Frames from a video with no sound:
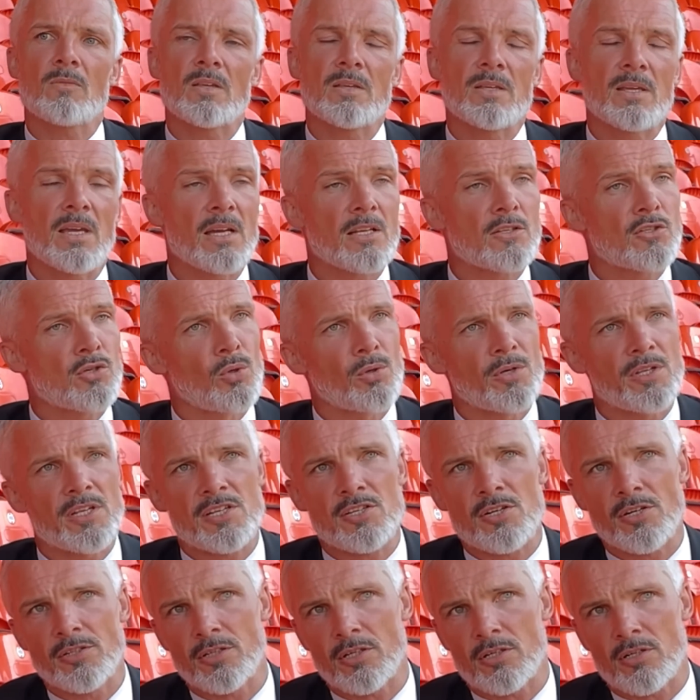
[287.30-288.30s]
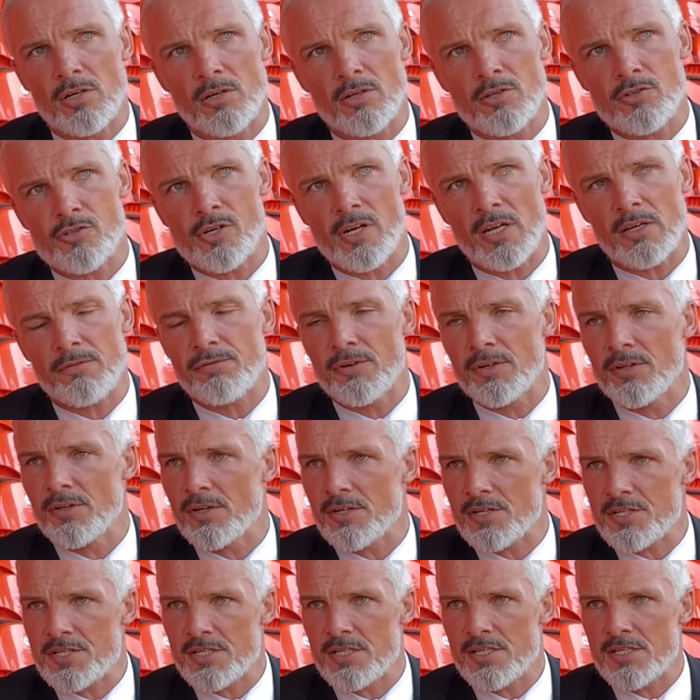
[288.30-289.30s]
Yeah, Tony is under contract for
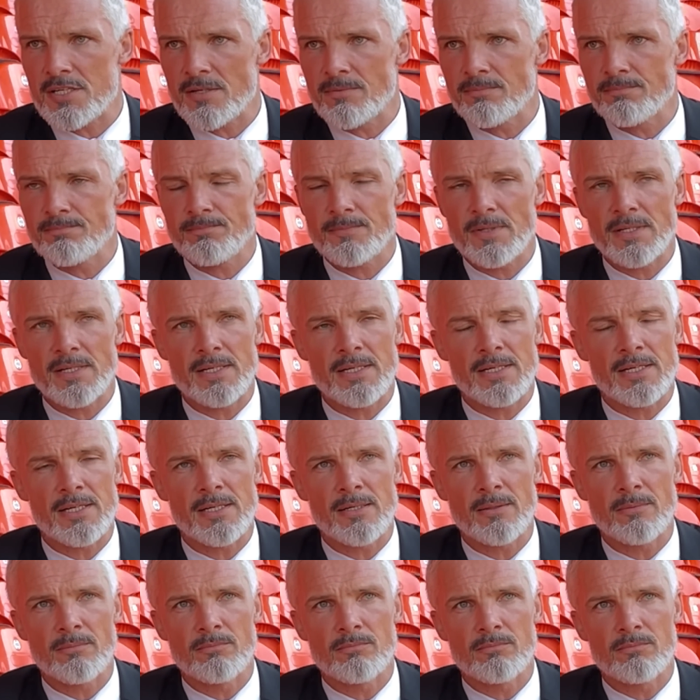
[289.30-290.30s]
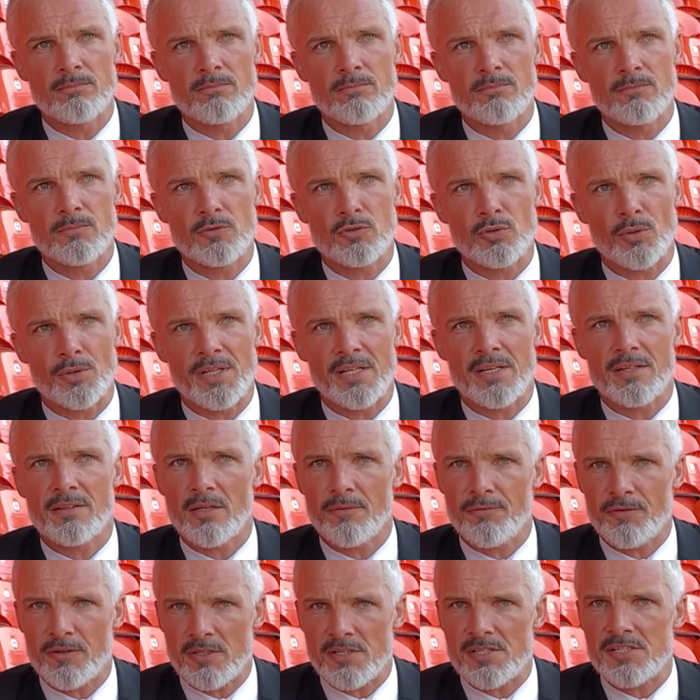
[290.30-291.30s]
another season. Tony had a
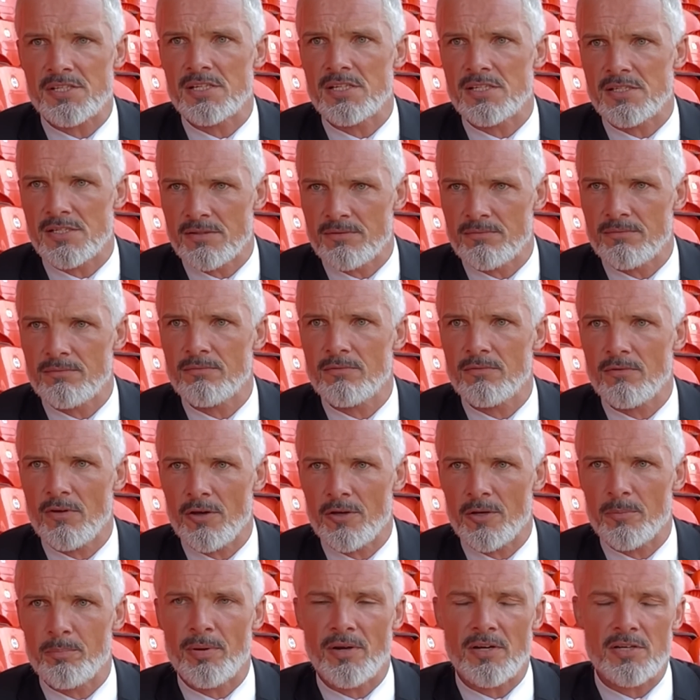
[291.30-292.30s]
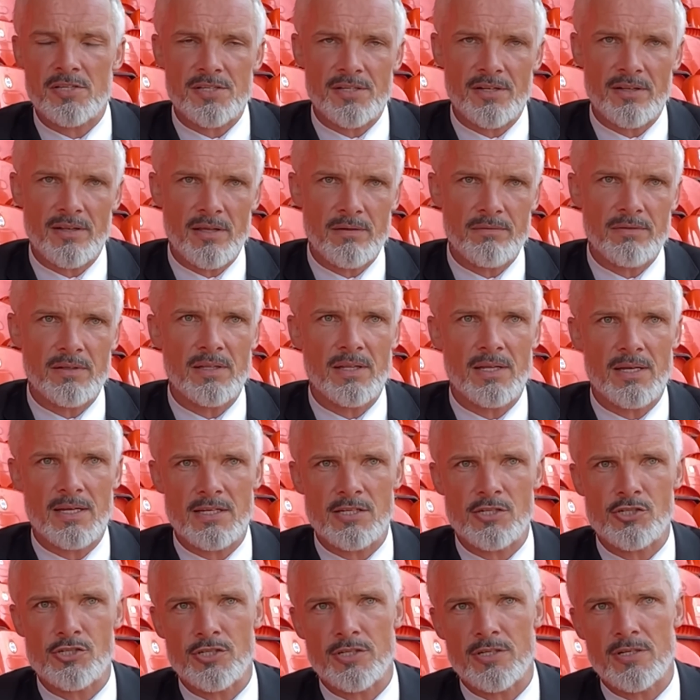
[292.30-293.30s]
difficult season on a personal level
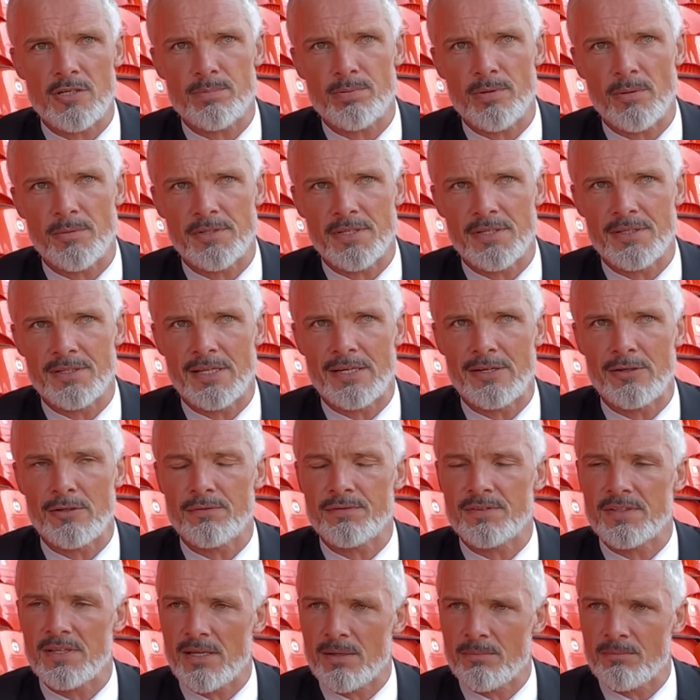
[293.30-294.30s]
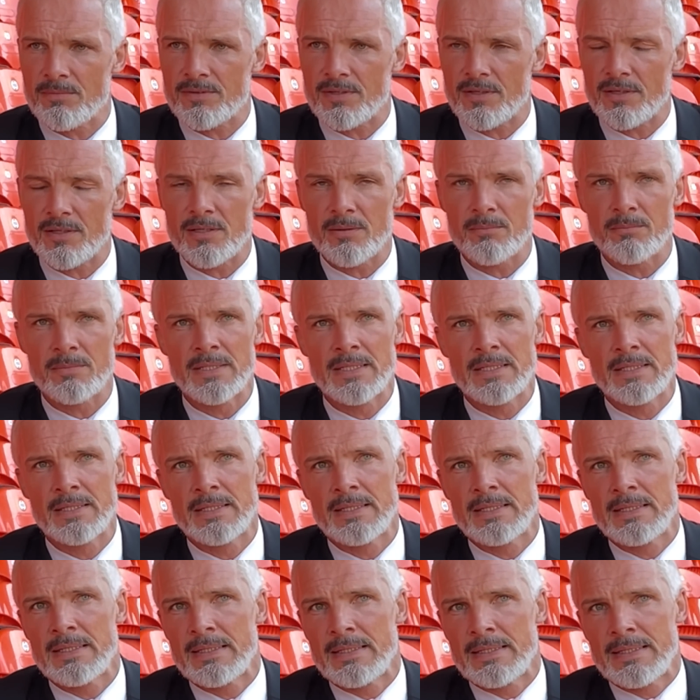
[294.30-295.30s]
last year, probably didn't get enough game time.
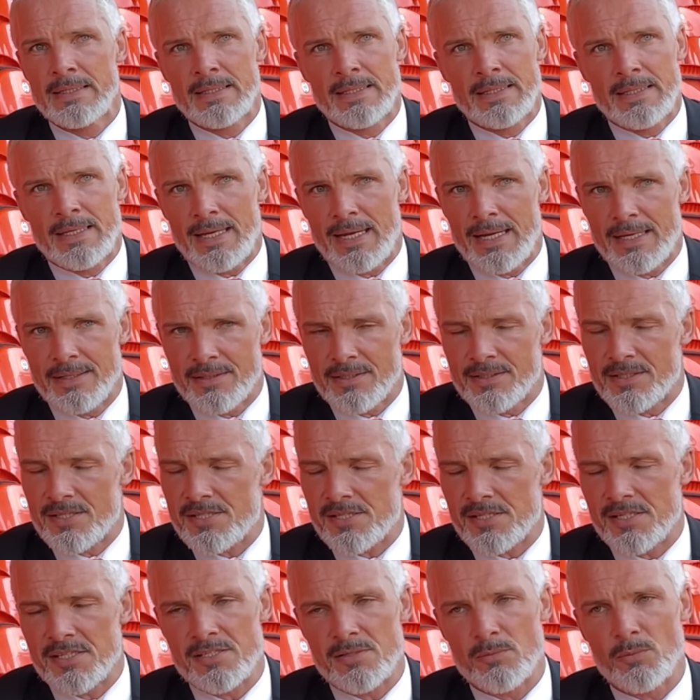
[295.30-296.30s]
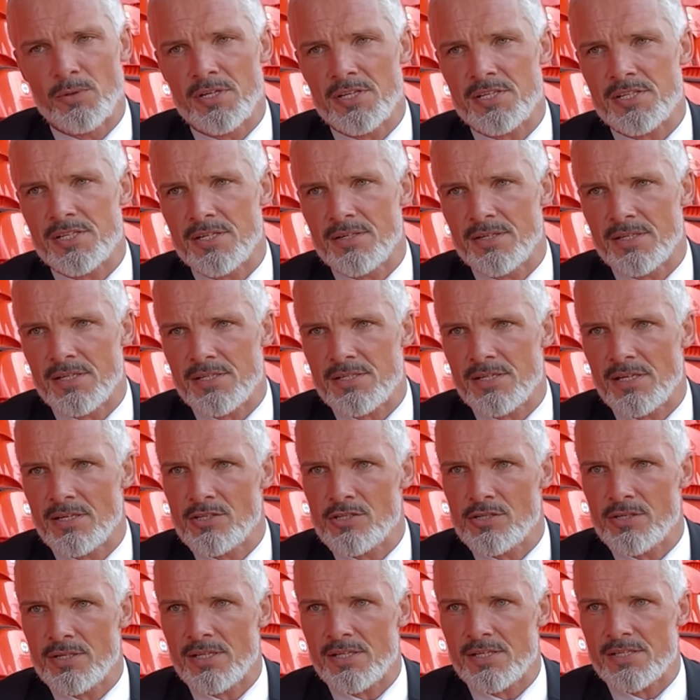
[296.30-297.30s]
Ended the season with a serious
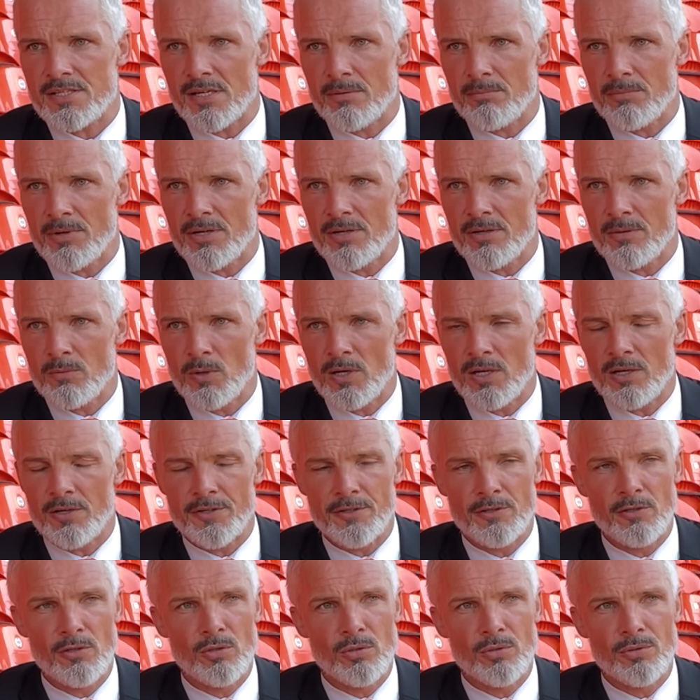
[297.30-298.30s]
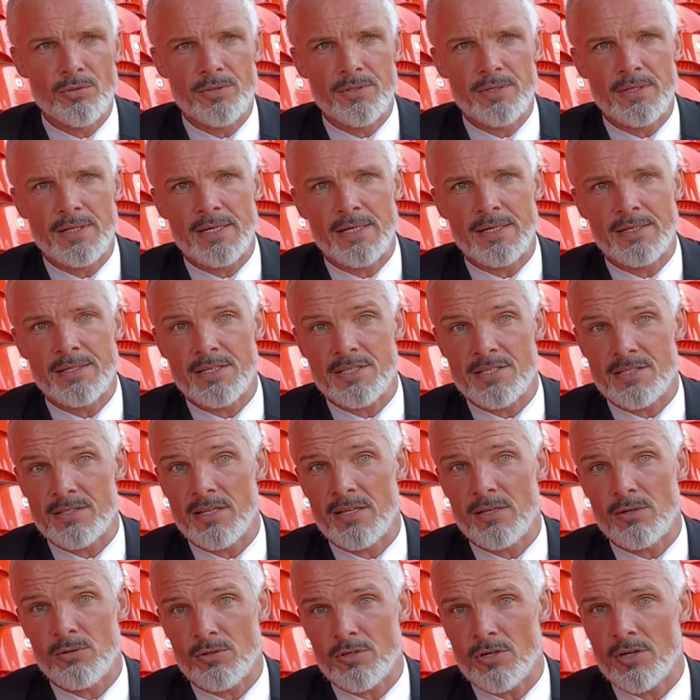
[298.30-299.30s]
injury at St Mirren while on loan, and is
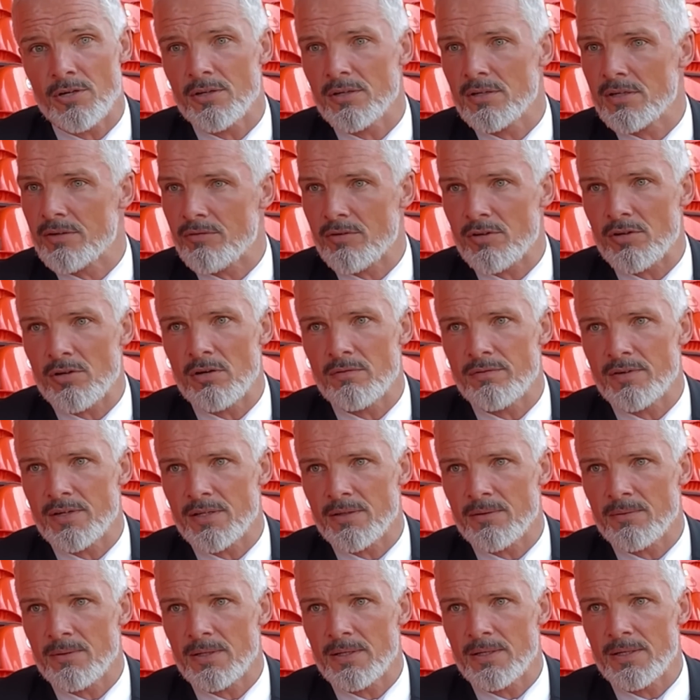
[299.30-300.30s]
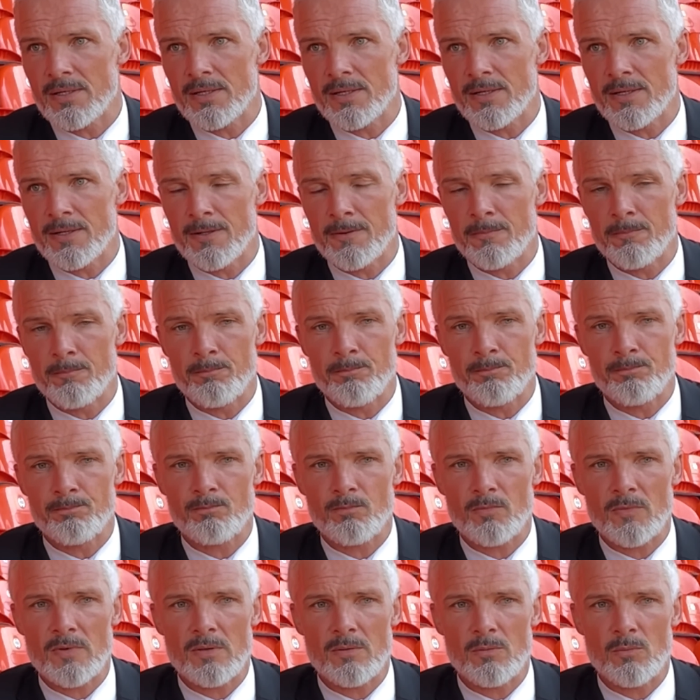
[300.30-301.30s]
now currently recovering
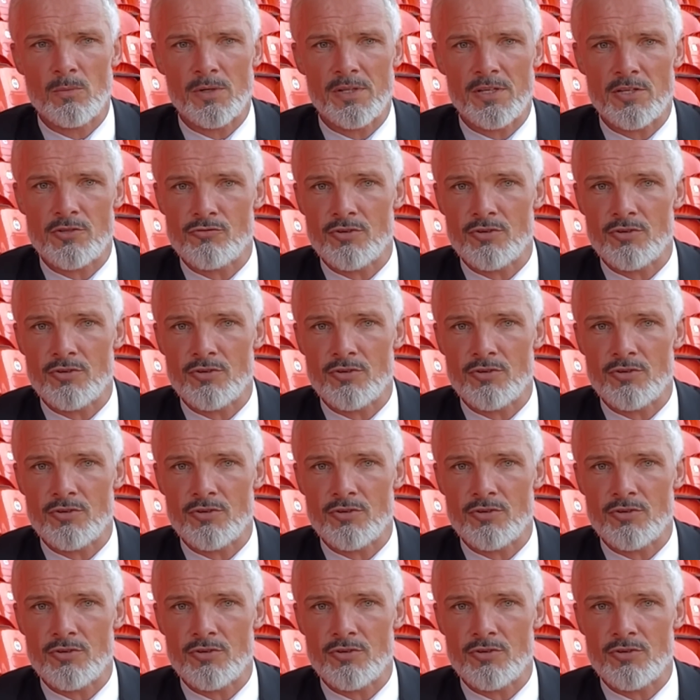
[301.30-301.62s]
with his